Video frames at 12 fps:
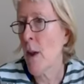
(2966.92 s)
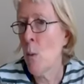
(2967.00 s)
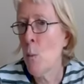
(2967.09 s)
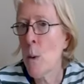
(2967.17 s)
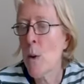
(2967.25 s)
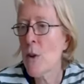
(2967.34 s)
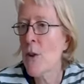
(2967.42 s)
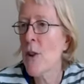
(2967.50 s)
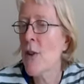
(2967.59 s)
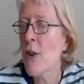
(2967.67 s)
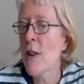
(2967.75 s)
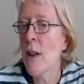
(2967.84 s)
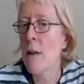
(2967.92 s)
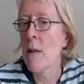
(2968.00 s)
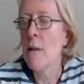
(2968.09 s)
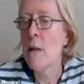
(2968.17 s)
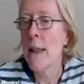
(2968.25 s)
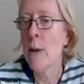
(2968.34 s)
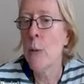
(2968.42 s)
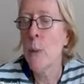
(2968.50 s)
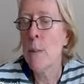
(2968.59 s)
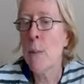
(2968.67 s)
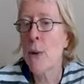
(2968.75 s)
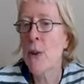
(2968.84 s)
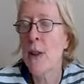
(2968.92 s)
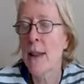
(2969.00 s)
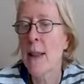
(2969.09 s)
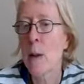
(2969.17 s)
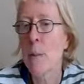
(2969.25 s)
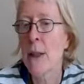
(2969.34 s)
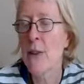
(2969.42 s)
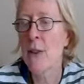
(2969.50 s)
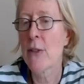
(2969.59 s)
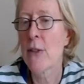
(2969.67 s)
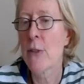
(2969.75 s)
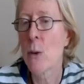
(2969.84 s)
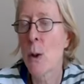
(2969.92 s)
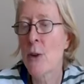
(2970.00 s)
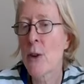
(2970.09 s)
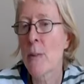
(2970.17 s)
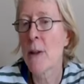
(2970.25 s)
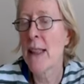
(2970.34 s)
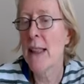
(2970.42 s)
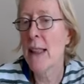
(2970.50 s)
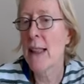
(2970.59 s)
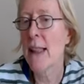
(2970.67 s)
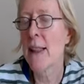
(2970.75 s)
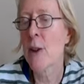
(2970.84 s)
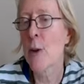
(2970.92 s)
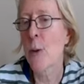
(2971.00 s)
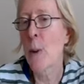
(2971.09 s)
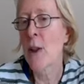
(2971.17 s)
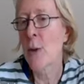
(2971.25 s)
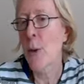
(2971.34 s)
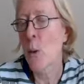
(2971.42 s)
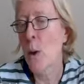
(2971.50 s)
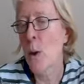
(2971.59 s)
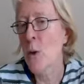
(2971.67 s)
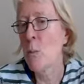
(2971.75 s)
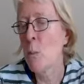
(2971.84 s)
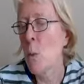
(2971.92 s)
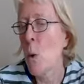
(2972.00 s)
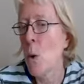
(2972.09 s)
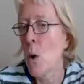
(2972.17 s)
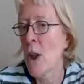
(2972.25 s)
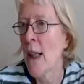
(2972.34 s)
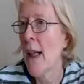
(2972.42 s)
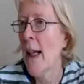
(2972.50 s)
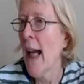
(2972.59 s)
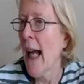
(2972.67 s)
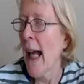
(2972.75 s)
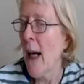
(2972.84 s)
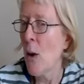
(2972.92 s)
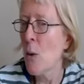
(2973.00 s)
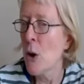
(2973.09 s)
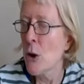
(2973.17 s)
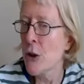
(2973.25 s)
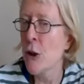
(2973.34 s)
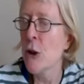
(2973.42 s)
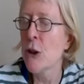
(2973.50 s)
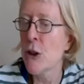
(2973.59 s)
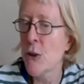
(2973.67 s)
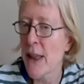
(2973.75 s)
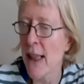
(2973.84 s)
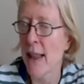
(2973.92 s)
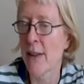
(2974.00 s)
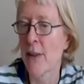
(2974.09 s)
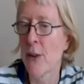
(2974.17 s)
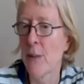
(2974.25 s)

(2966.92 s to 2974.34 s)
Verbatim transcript: we wanted to know if we put a little bit of quantum annealing in as well as the quantum walk, how good could you get?